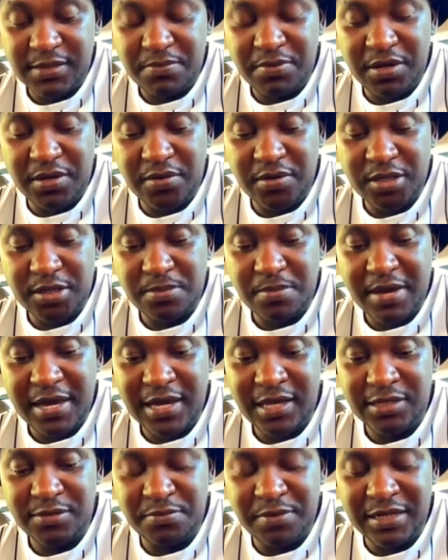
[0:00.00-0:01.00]
because my
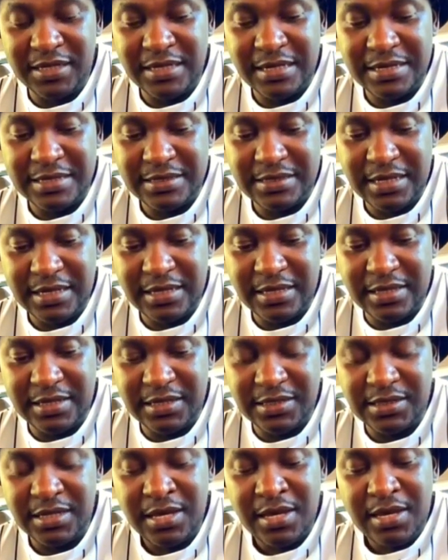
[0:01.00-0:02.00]
husband had said that,